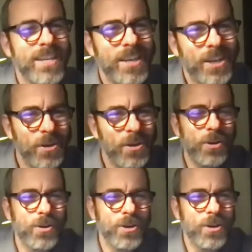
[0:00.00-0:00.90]
You know,
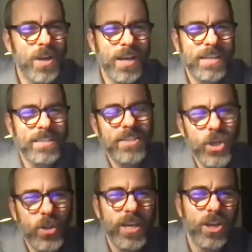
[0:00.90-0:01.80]
you're not
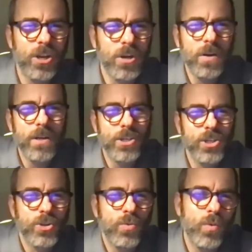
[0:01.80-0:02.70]
necessarily
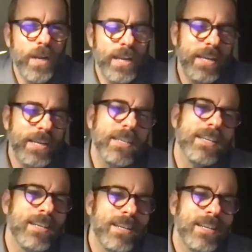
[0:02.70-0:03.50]
encouraged to read